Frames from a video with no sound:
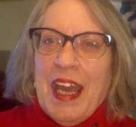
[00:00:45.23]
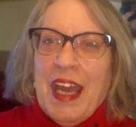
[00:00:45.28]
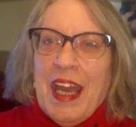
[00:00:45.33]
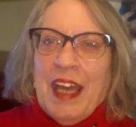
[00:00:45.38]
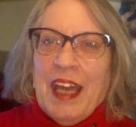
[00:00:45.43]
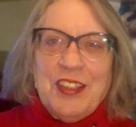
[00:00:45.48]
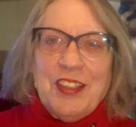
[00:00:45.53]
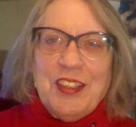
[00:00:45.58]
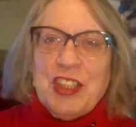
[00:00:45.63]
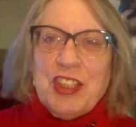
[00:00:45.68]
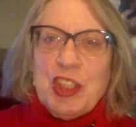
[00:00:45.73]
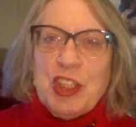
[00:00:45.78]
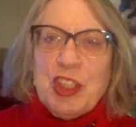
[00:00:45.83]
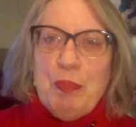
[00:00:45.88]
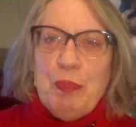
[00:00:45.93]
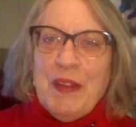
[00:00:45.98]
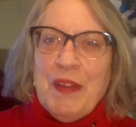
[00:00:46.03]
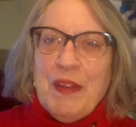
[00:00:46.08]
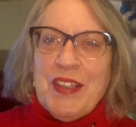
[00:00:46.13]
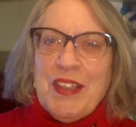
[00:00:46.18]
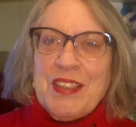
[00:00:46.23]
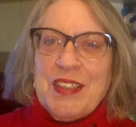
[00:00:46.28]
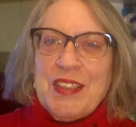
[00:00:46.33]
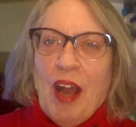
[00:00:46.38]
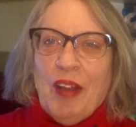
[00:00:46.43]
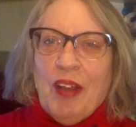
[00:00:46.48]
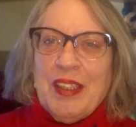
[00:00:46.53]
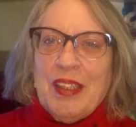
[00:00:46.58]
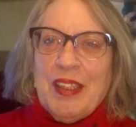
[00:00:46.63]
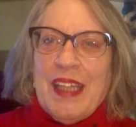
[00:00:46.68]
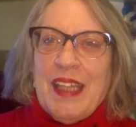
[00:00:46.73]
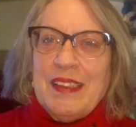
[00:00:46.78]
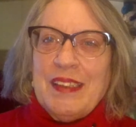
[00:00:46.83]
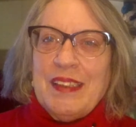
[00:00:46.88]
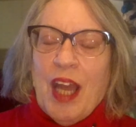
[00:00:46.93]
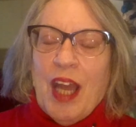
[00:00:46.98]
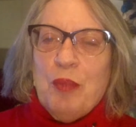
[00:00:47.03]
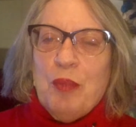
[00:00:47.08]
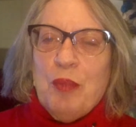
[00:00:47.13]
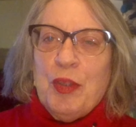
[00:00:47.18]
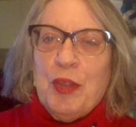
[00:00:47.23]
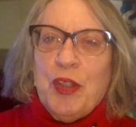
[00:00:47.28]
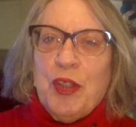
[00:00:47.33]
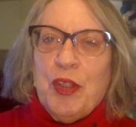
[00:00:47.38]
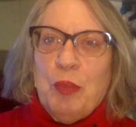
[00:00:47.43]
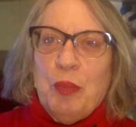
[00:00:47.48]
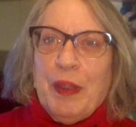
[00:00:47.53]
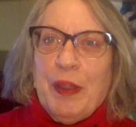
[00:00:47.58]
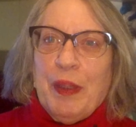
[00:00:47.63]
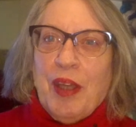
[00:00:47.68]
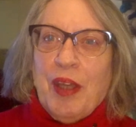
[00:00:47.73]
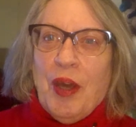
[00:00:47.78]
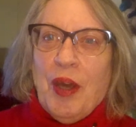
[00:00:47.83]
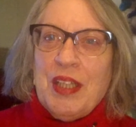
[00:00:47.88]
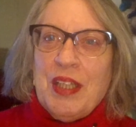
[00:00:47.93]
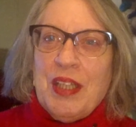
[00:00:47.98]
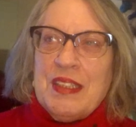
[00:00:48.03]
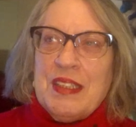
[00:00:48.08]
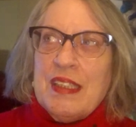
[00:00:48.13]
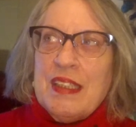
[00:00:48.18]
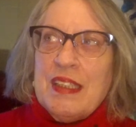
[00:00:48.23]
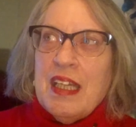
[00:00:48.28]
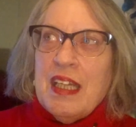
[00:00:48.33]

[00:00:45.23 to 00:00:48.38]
and just spend this holiday time with you because